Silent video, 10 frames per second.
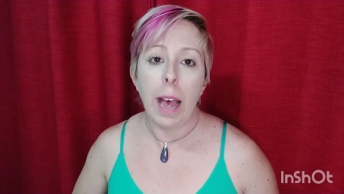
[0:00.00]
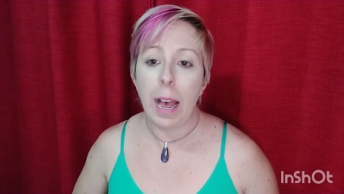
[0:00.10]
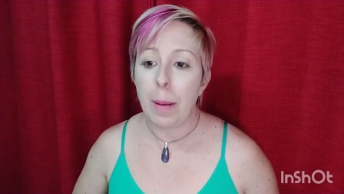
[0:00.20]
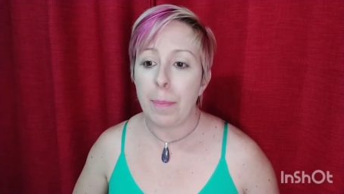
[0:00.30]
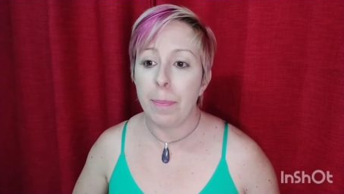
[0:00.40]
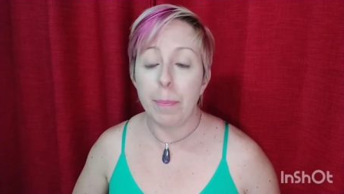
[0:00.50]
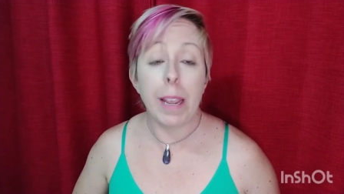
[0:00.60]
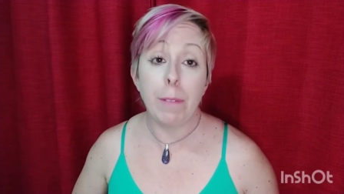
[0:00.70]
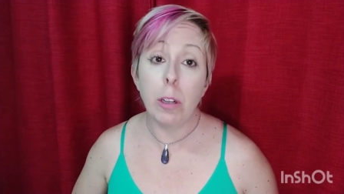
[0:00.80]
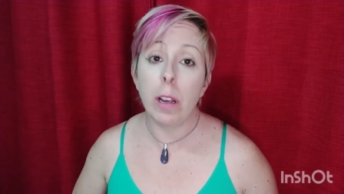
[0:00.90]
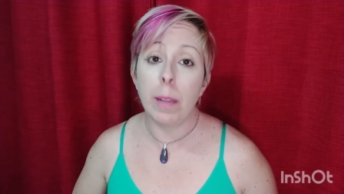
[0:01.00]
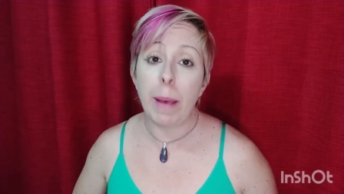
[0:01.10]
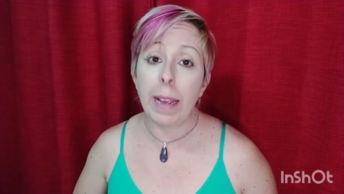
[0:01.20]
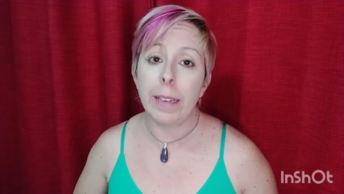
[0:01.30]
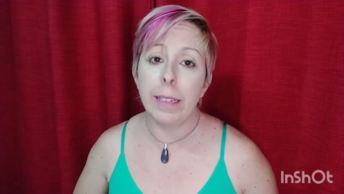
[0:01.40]
Um, but if you look on the
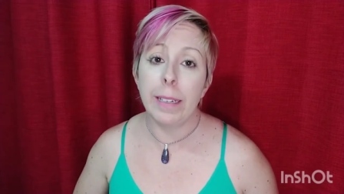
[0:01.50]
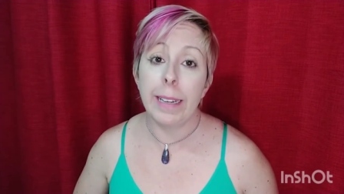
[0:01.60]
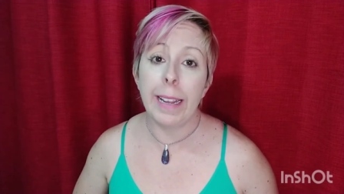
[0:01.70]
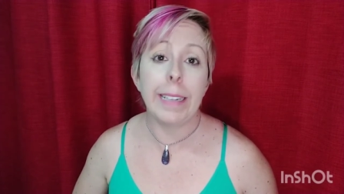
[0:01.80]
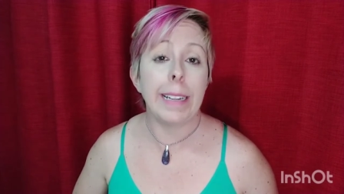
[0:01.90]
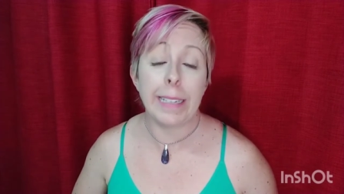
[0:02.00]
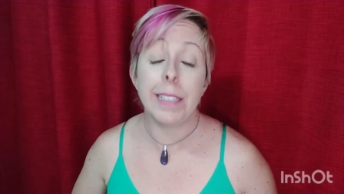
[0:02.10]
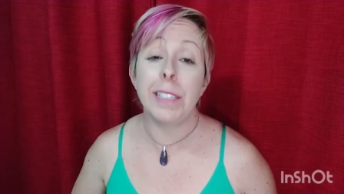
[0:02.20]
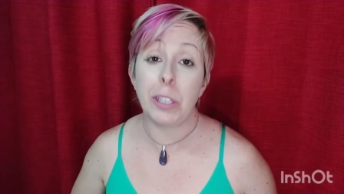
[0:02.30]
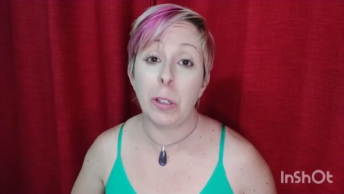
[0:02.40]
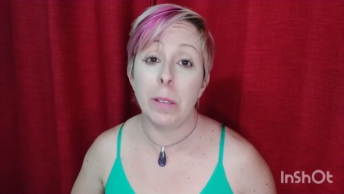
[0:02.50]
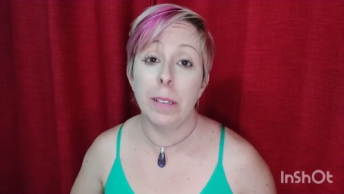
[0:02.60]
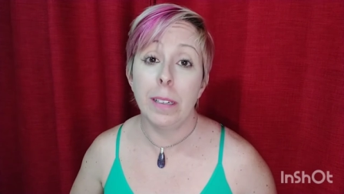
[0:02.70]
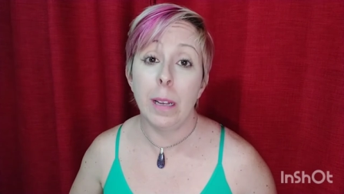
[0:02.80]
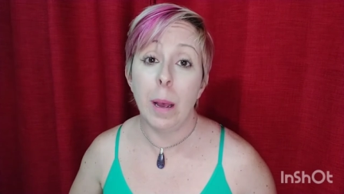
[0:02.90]
back, it is still
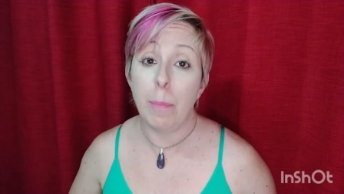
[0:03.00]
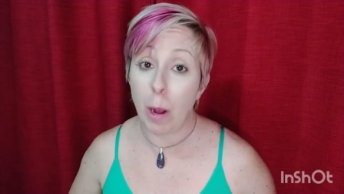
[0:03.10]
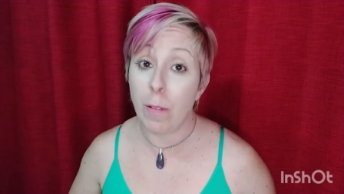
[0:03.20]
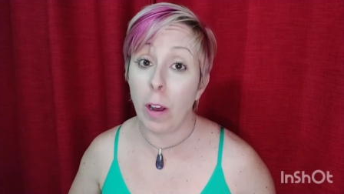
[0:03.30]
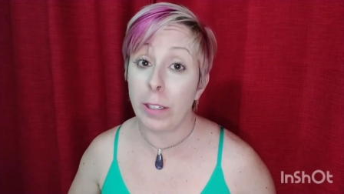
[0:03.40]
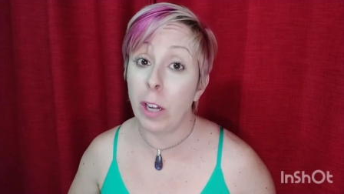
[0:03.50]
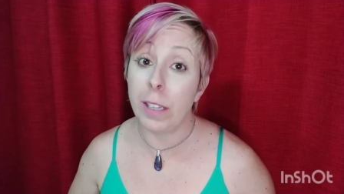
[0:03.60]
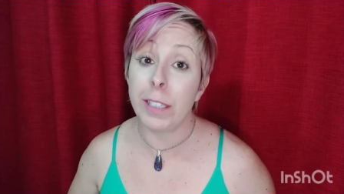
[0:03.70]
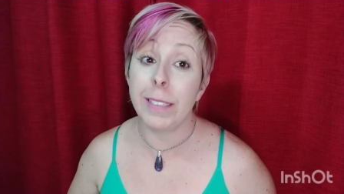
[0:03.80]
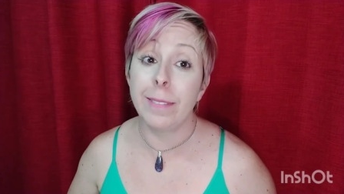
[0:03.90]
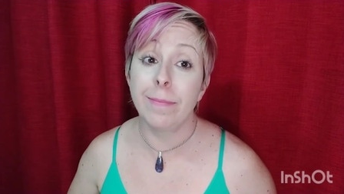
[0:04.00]
bovine collagen.